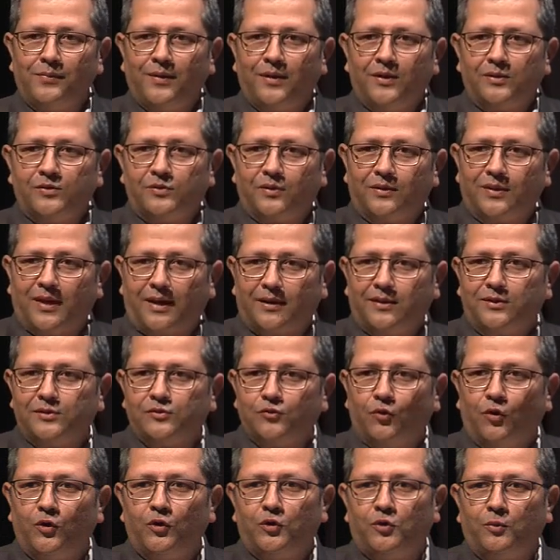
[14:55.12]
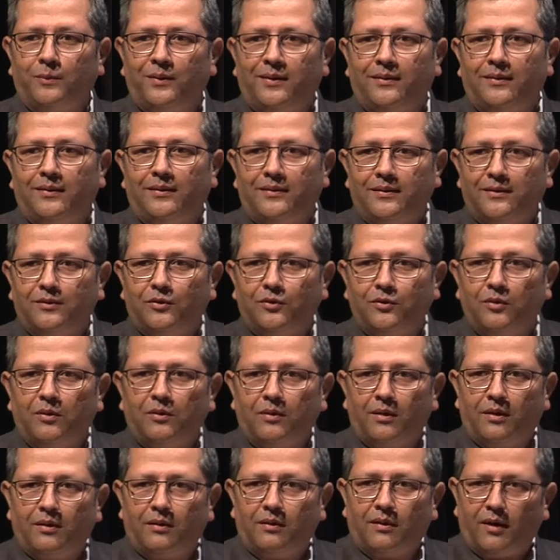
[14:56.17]
So that is going to be,
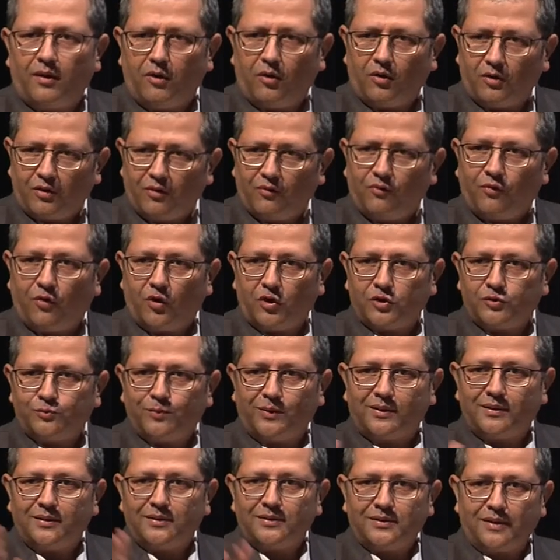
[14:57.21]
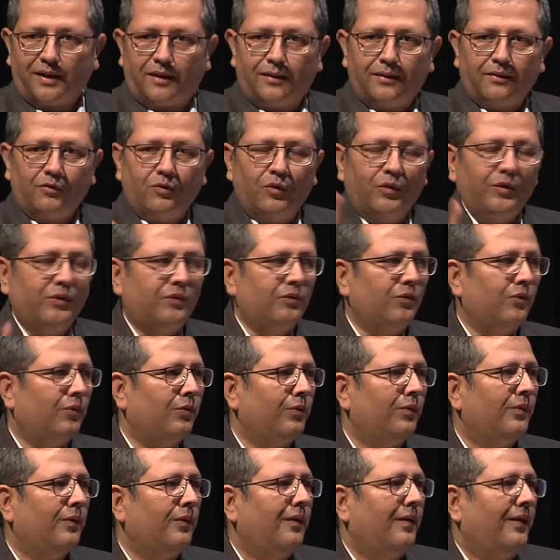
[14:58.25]
a lot of hospitals are going to
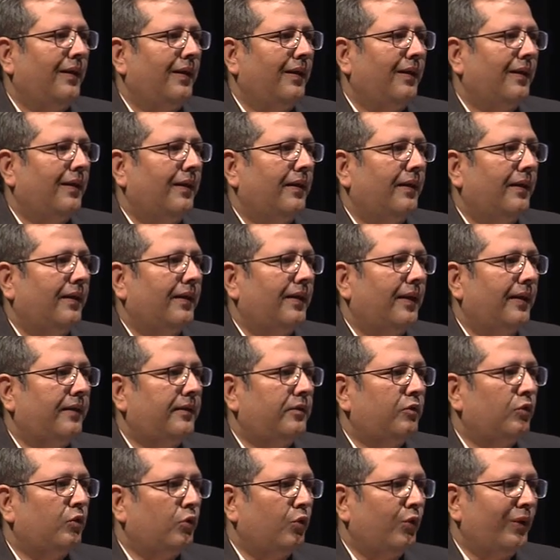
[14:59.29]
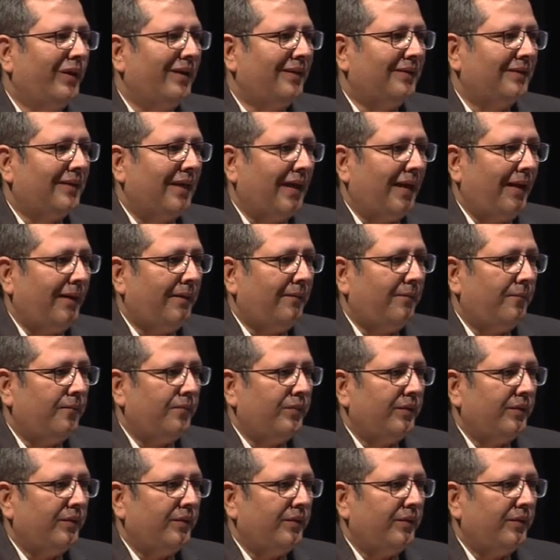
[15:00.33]
get to doing that.